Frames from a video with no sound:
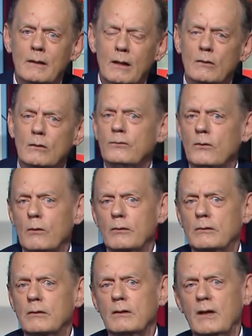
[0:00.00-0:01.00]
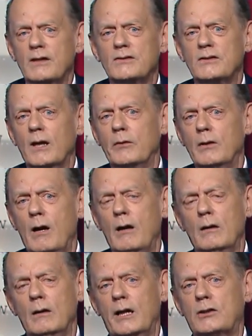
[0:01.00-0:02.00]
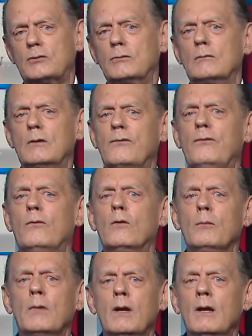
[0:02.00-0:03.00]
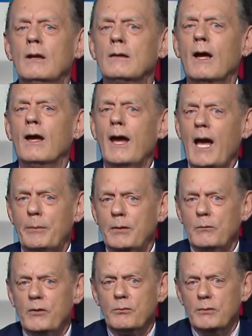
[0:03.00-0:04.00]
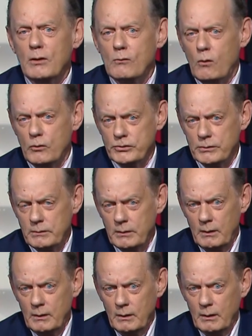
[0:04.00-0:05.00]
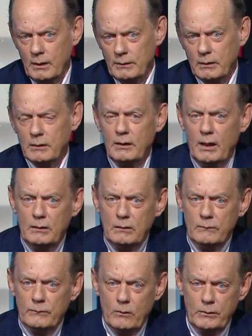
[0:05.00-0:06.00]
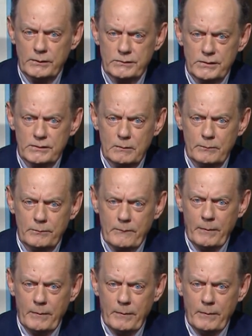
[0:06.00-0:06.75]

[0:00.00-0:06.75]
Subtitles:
I look forward to the next seminar on electoral reform, the happy with me quotient, and the Canadian voting system.